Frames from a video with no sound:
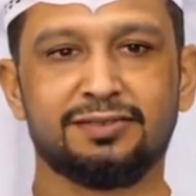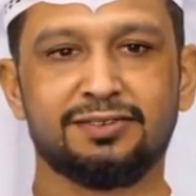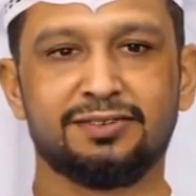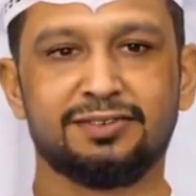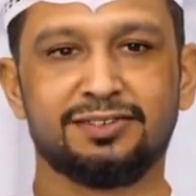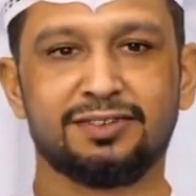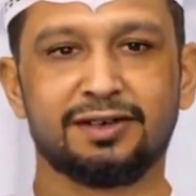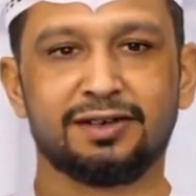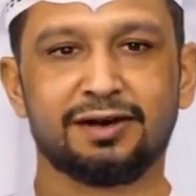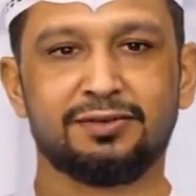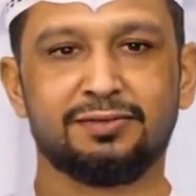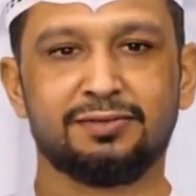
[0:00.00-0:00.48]

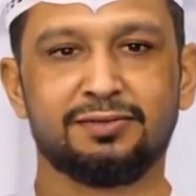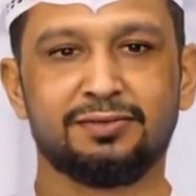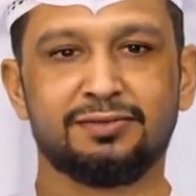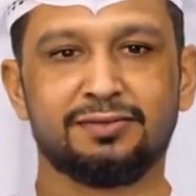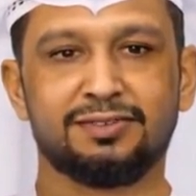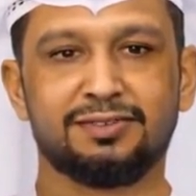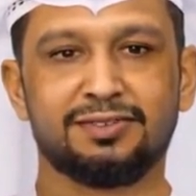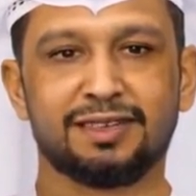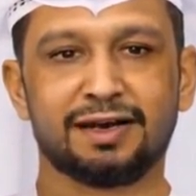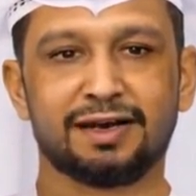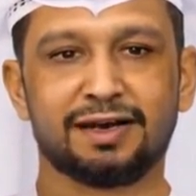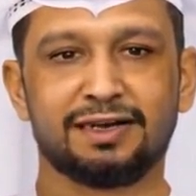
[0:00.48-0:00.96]
So,
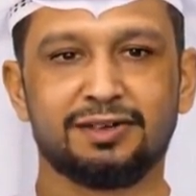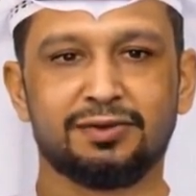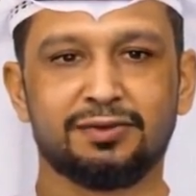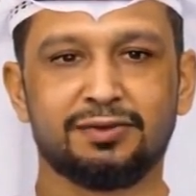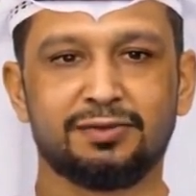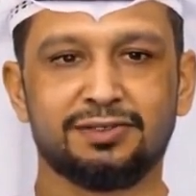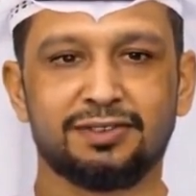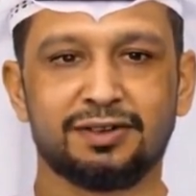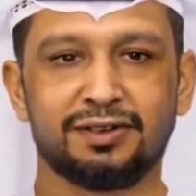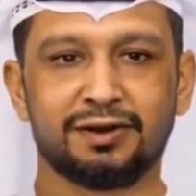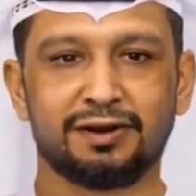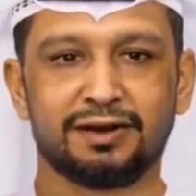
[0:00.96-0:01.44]
take
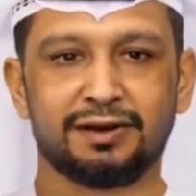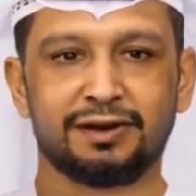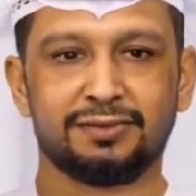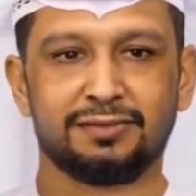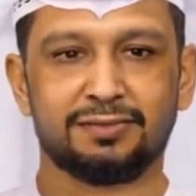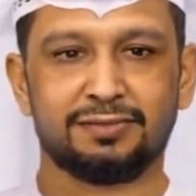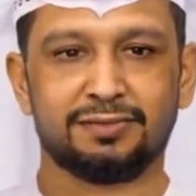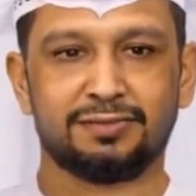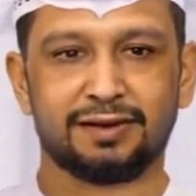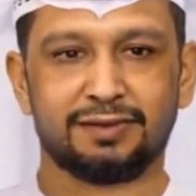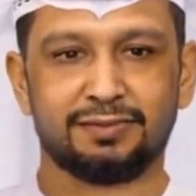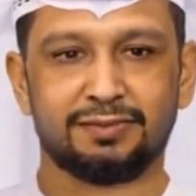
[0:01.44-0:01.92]
your
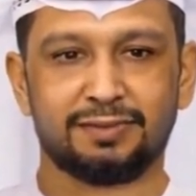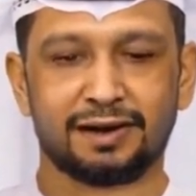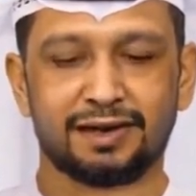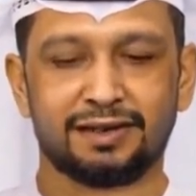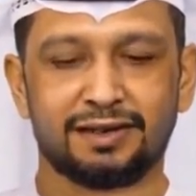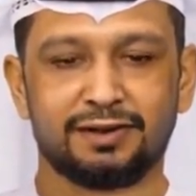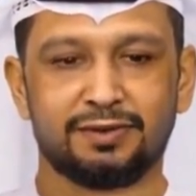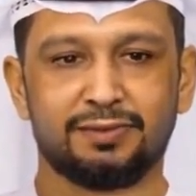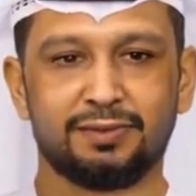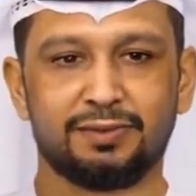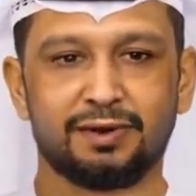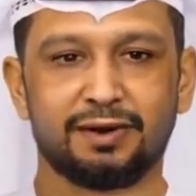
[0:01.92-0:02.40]
time, and
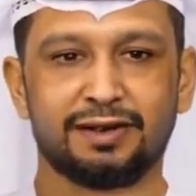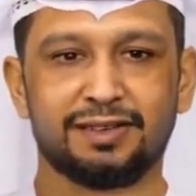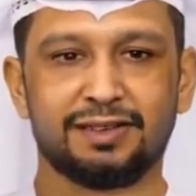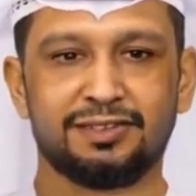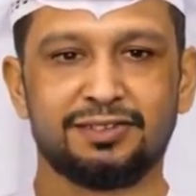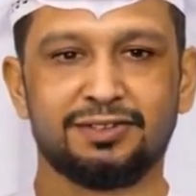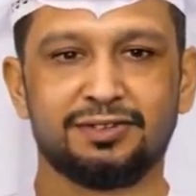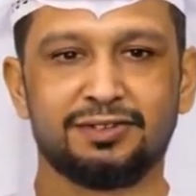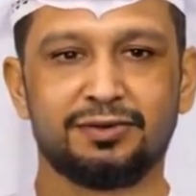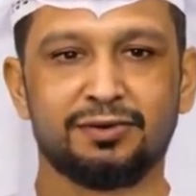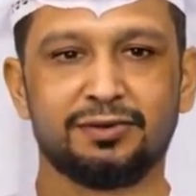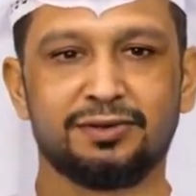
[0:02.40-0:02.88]
make a
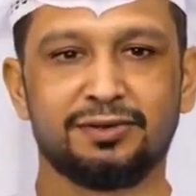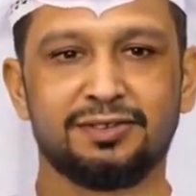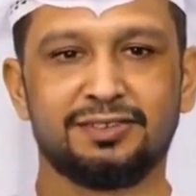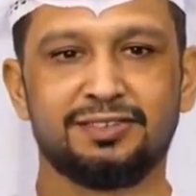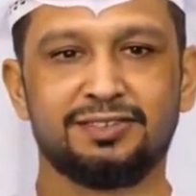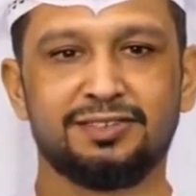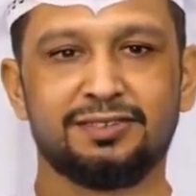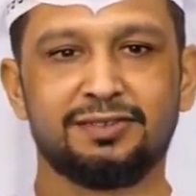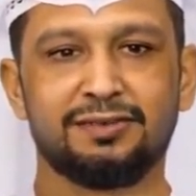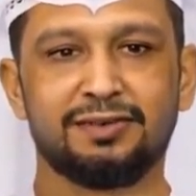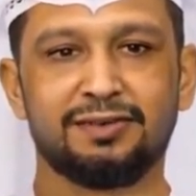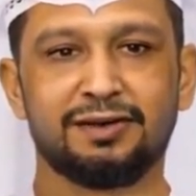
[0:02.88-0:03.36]
wise choice,
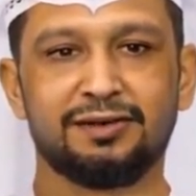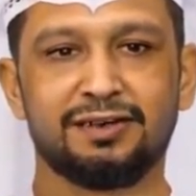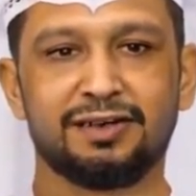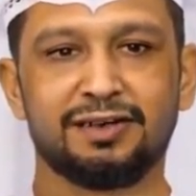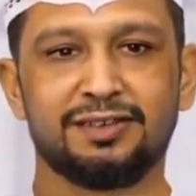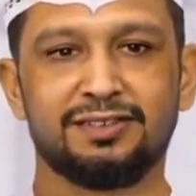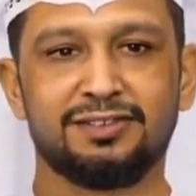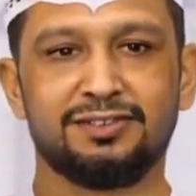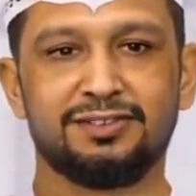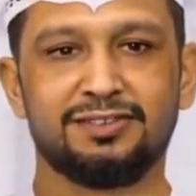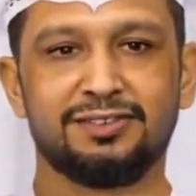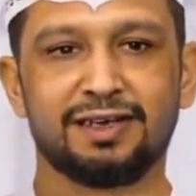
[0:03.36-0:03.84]
and
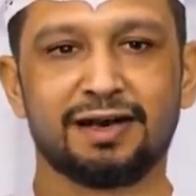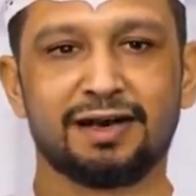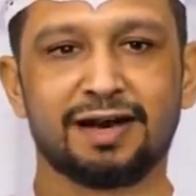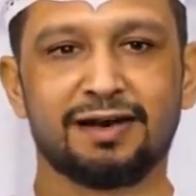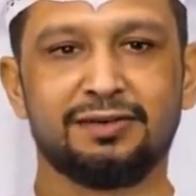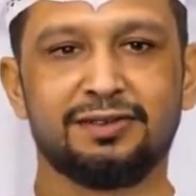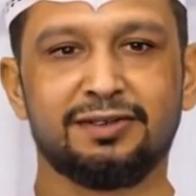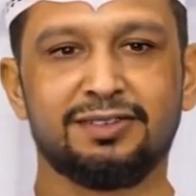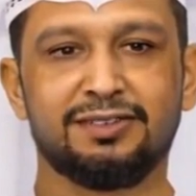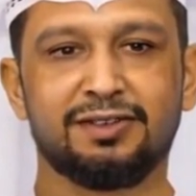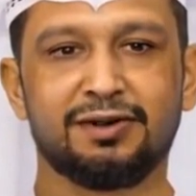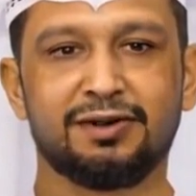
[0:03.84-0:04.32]
listen to
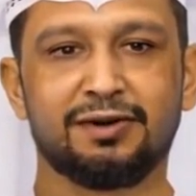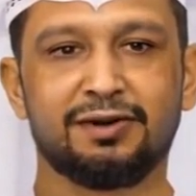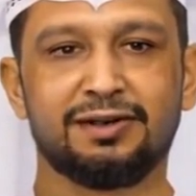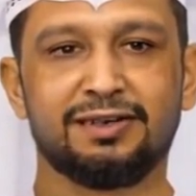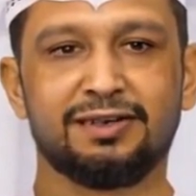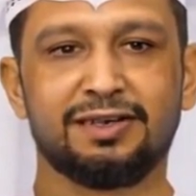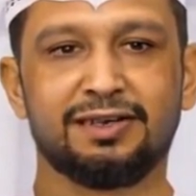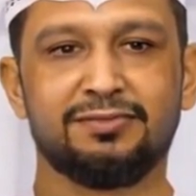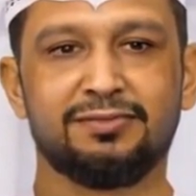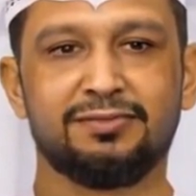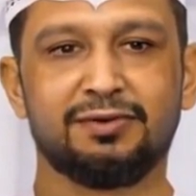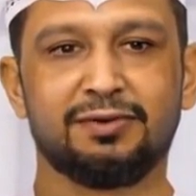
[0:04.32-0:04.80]
Allah's
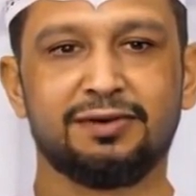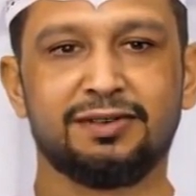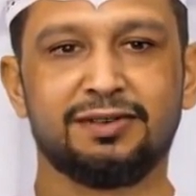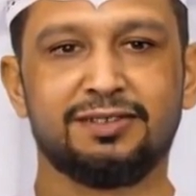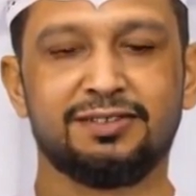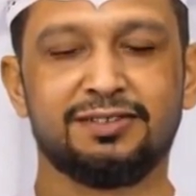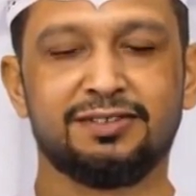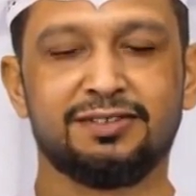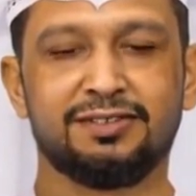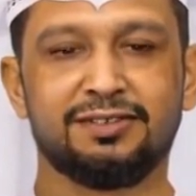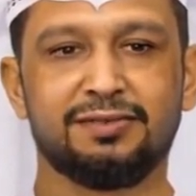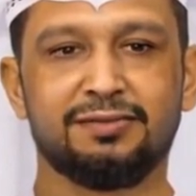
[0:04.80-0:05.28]
guiding
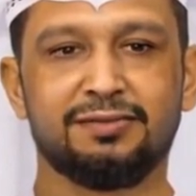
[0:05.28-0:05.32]
voice.